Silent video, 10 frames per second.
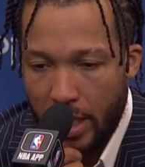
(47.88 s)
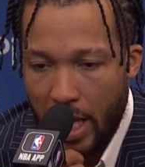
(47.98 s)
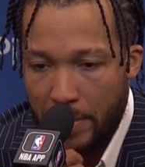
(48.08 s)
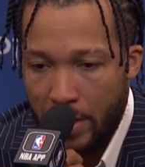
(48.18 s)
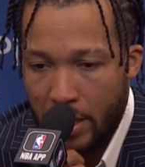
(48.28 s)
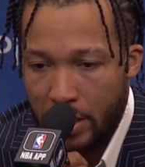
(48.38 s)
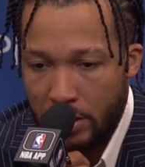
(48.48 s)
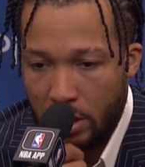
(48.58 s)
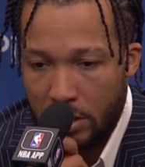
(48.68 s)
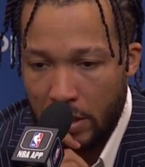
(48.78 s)
Came in the
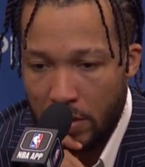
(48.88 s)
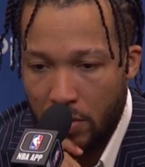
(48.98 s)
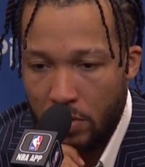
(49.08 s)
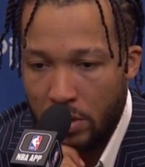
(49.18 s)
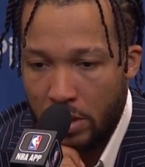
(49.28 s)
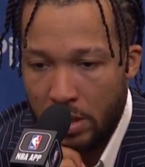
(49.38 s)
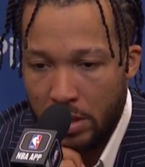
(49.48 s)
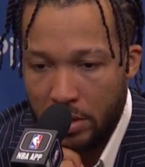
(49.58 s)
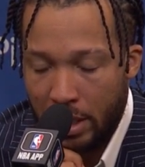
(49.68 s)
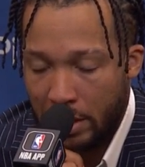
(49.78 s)
start of the second quarter
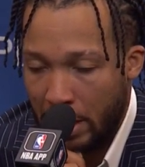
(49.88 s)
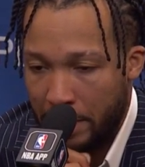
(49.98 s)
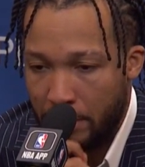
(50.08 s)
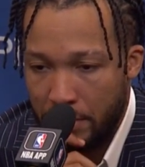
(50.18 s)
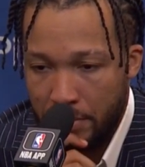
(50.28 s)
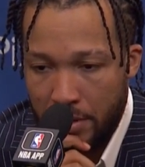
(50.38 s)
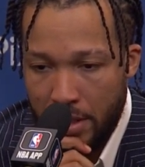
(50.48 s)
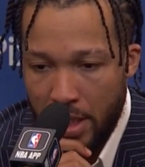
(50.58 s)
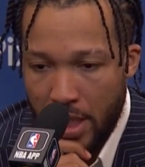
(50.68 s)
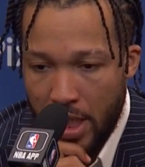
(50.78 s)
and tied the game up,
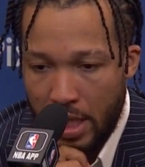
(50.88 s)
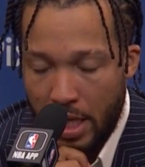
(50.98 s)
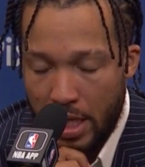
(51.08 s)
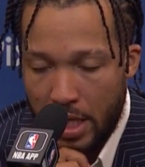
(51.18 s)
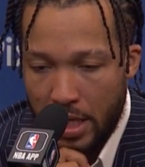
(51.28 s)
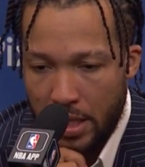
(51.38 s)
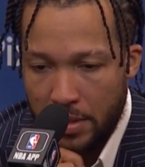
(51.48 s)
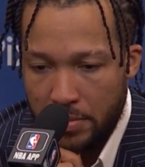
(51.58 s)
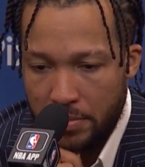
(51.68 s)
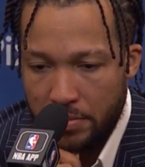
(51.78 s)
and
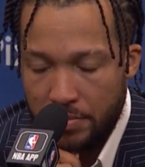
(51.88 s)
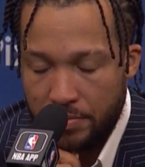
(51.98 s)
then